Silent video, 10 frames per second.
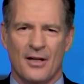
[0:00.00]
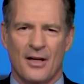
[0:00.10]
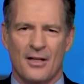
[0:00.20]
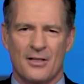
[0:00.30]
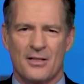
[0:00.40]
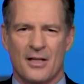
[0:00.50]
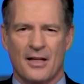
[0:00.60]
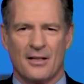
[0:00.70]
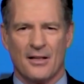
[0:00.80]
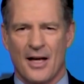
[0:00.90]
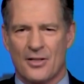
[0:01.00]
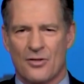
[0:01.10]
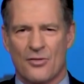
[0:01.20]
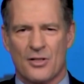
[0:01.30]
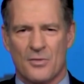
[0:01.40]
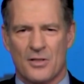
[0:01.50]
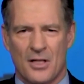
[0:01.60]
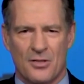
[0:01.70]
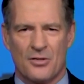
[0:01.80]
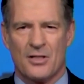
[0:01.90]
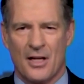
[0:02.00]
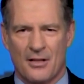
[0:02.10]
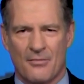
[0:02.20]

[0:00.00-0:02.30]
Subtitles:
This is like the last Christmas, as you said,